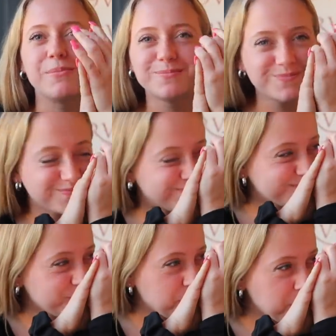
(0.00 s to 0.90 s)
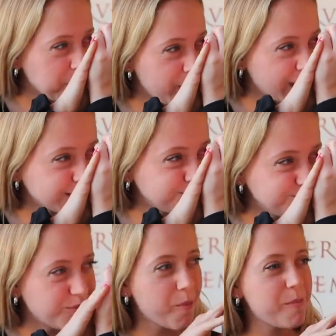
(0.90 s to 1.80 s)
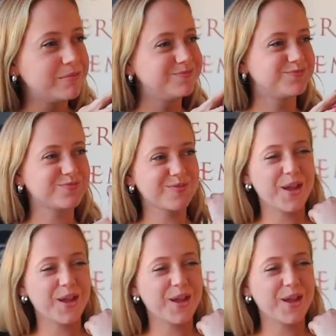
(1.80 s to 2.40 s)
a good one but we're not going to share it. Anyways,